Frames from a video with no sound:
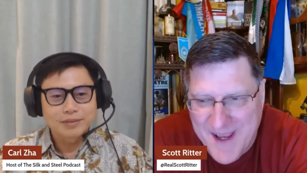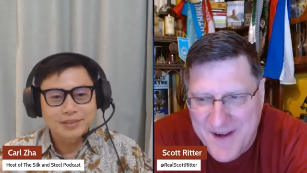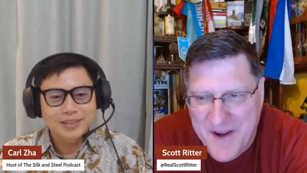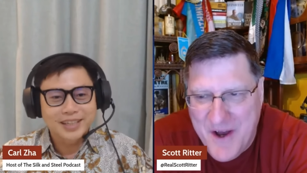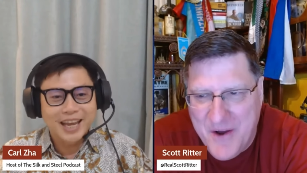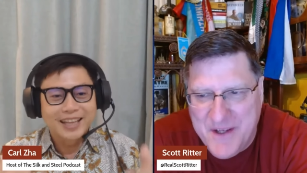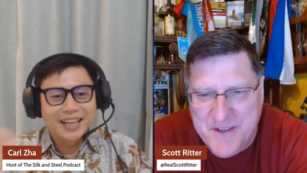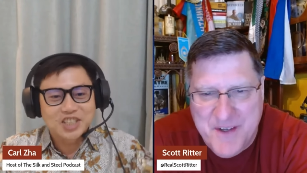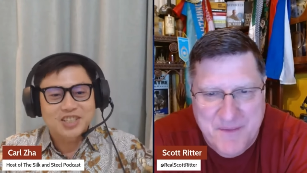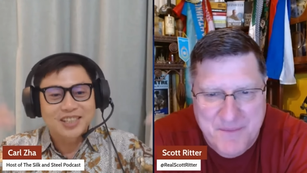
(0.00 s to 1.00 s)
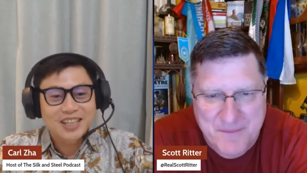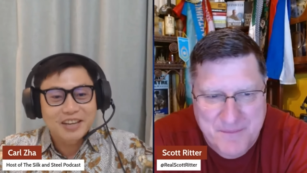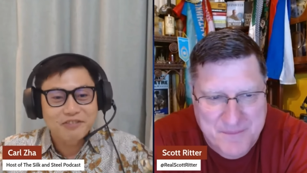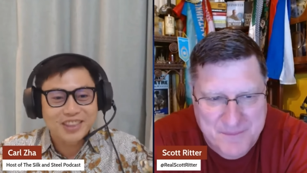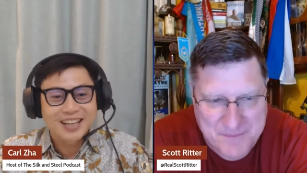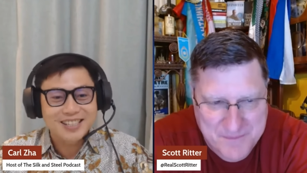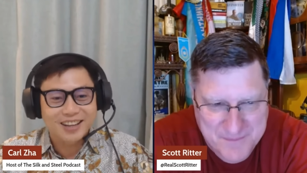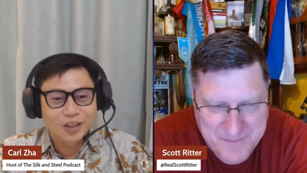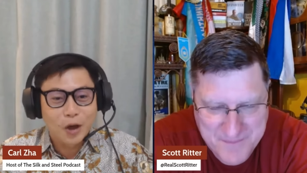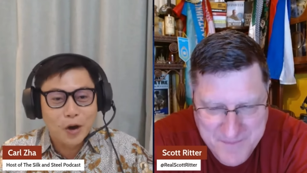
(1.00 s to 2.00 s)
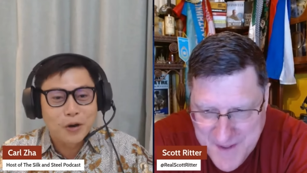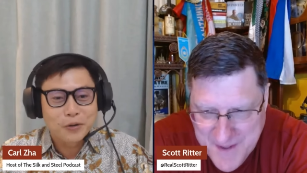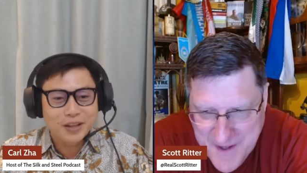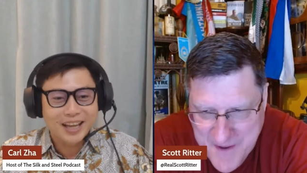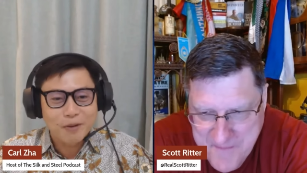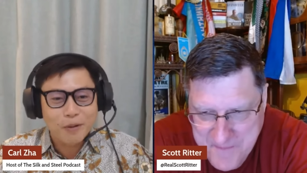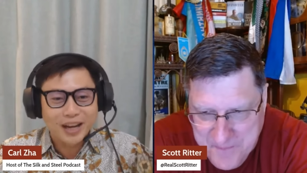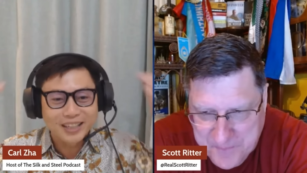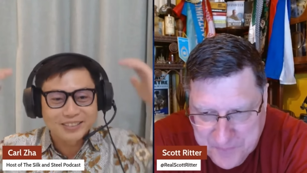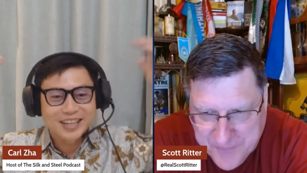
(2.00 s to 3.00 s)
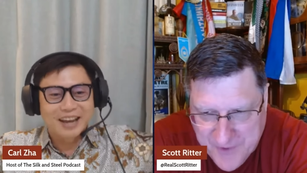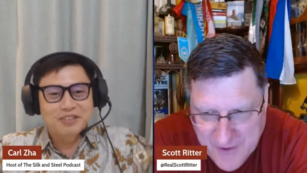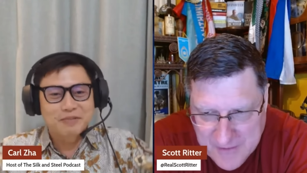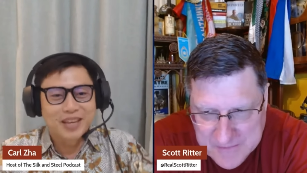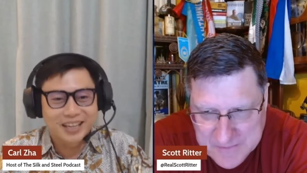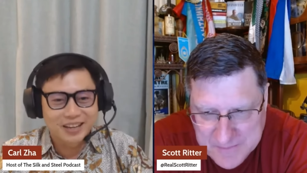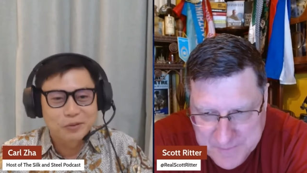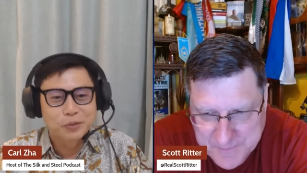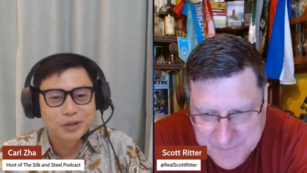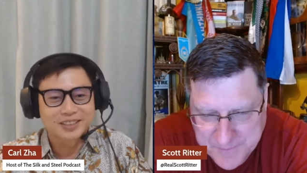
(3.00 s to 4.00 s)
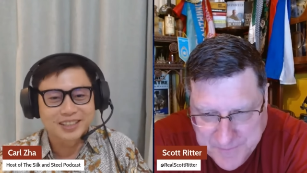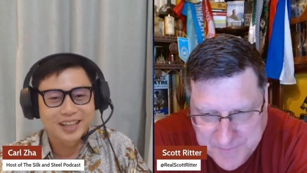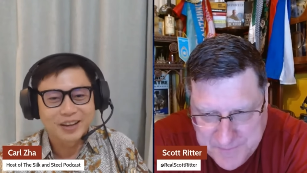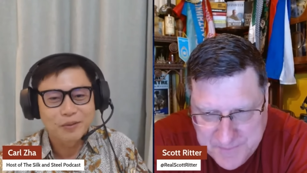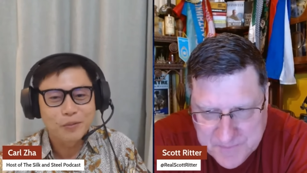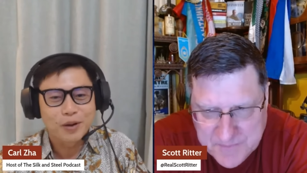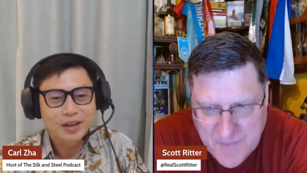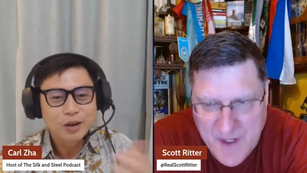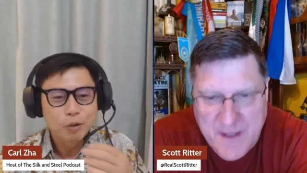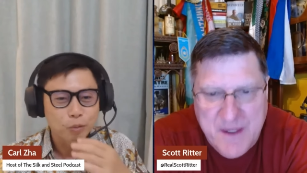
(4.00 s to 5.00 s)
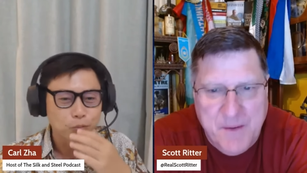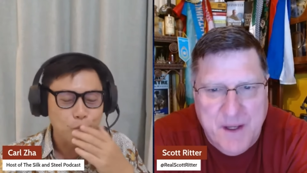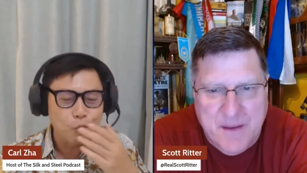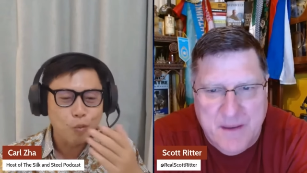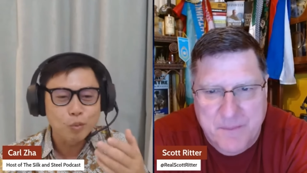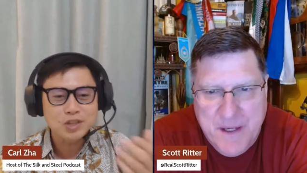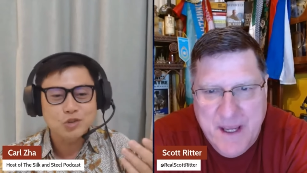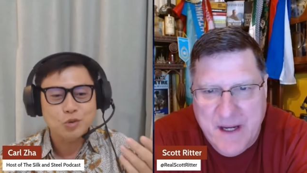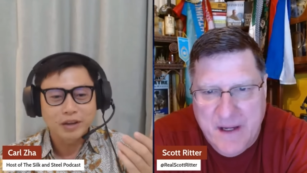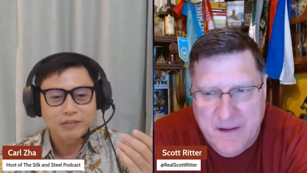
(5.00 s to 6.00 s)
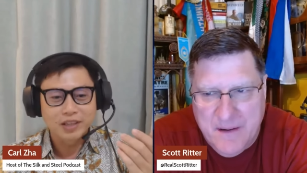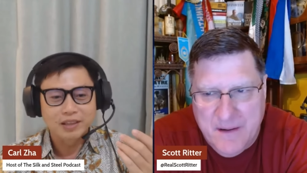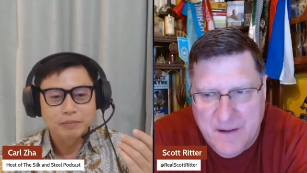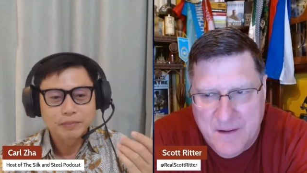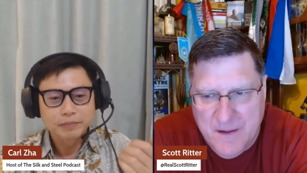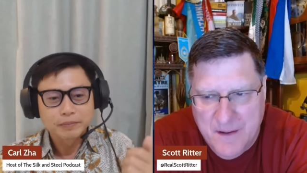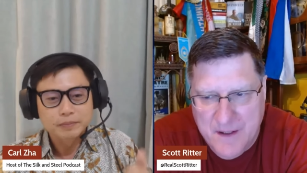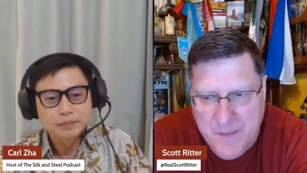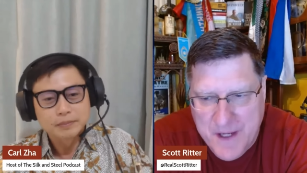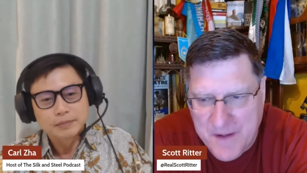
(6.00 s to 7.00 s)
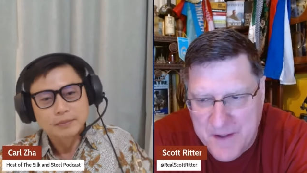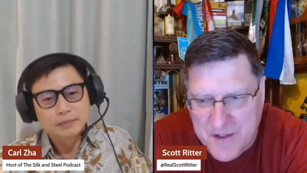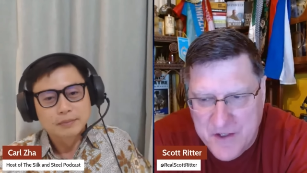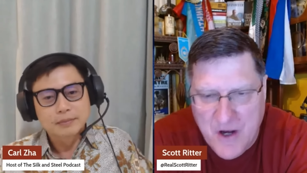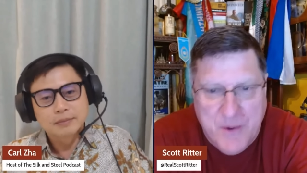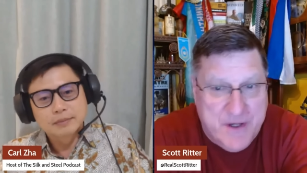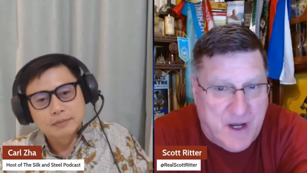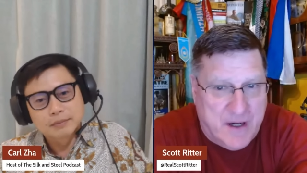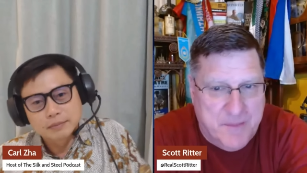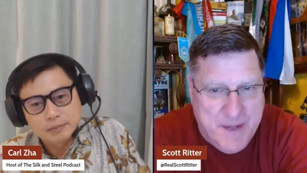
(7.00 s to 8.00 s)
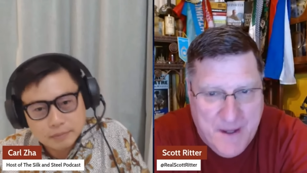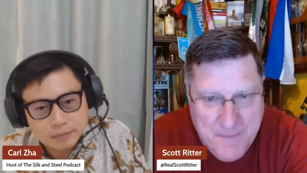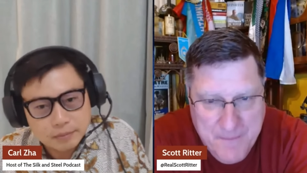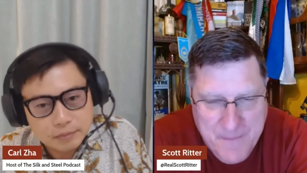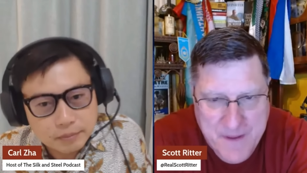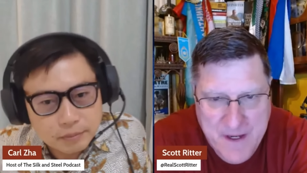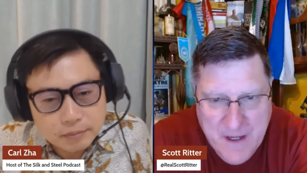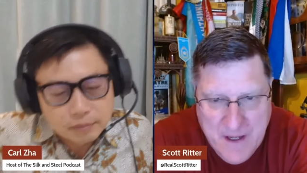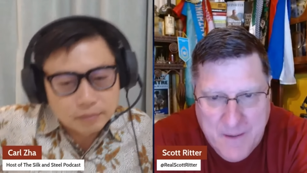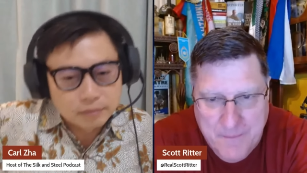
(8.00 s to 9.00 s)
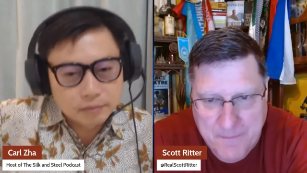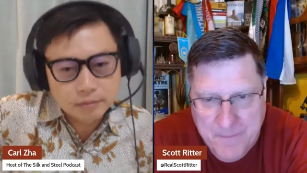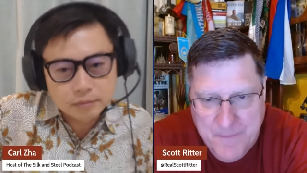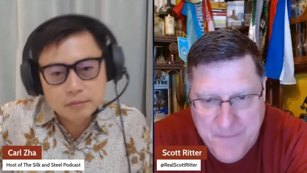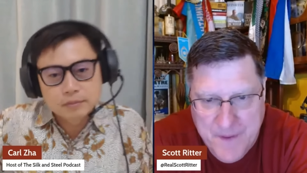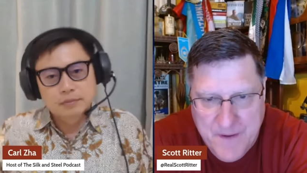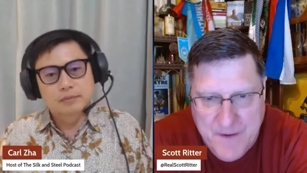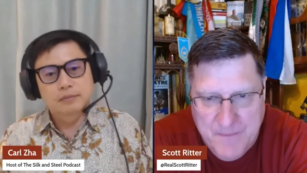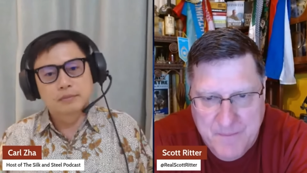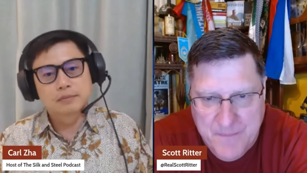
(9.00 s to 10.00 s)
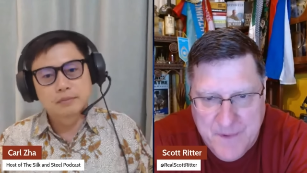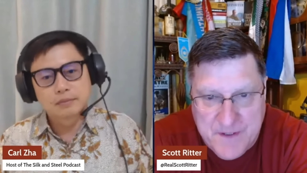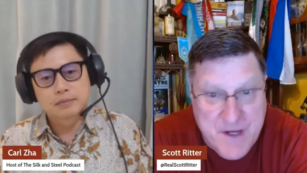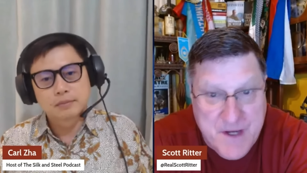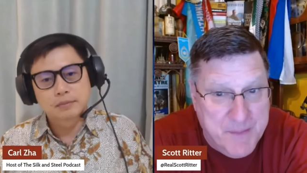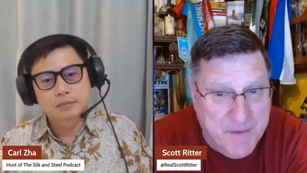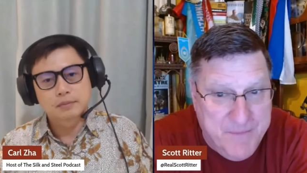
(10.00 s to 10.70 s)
Speaker 1: No, can it, they just leave things alone? Like, why do they have to make it worse? Like, what
Speaker 2: at the at the beginning at the beginning of the show we talked about the um, the the supplemental